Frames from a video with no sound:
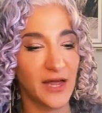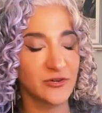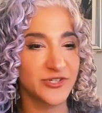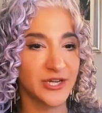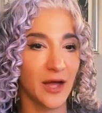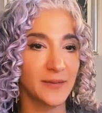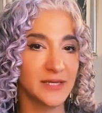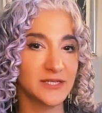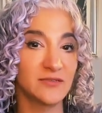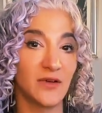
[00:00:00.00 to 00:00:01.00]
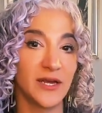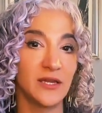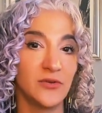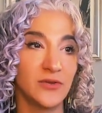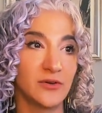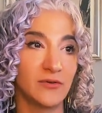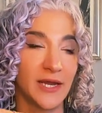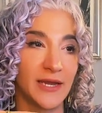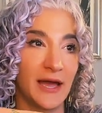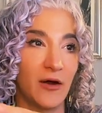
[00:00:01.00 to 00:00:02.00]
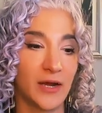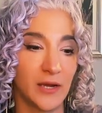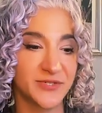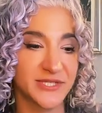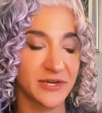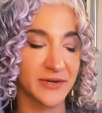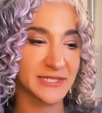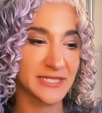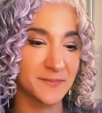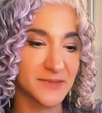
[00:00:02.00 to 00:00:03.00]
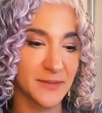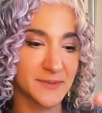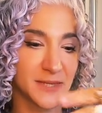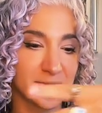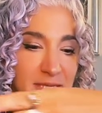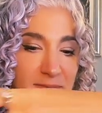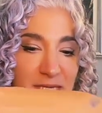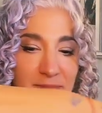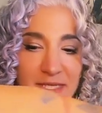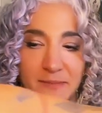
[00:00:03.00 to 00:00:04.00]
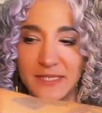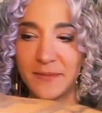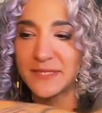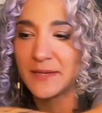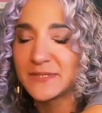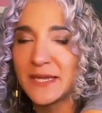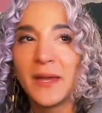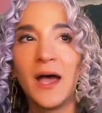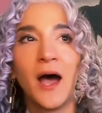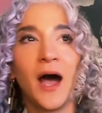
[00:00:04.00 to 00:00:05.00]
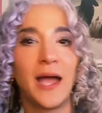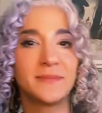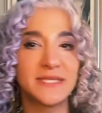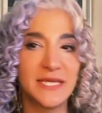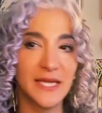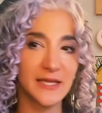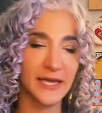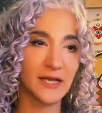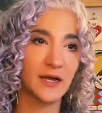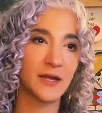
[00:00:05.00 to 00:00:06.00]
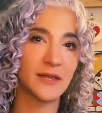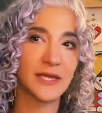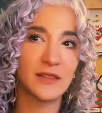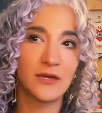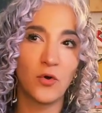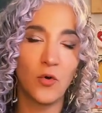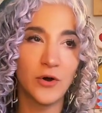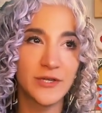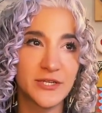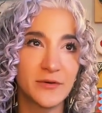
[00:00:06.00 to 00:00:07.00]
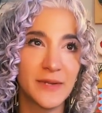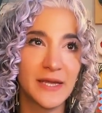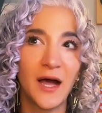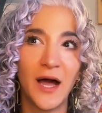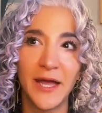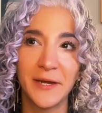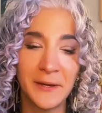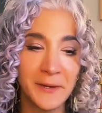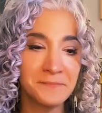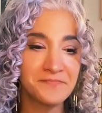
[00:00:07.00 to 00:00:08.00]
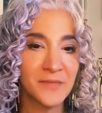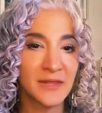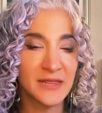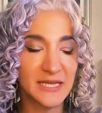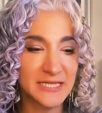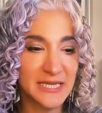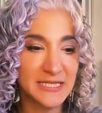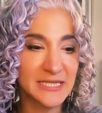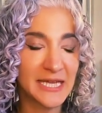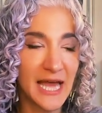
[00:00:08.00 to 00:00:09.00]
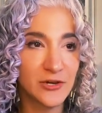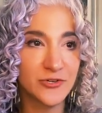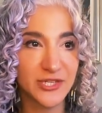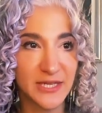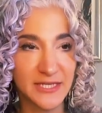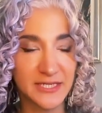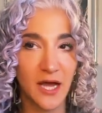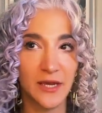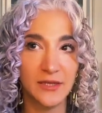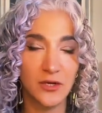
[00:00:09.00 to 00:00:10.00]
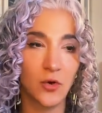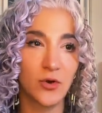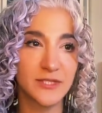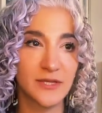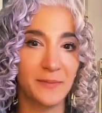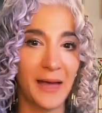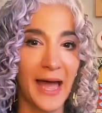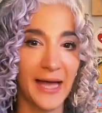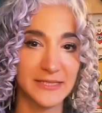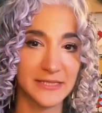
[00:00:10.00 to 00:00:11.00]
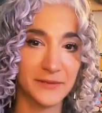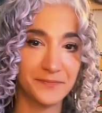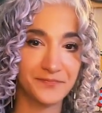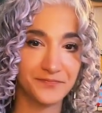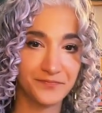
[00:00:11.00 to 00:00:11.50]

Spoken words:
energy coming into divine union right now, and I'm just hearing snip, snip, snip, snip, snip, snip, snip, snip, snip. I'm seeing like the cords that are being cut. This is the energy that is cutting the cords of the past.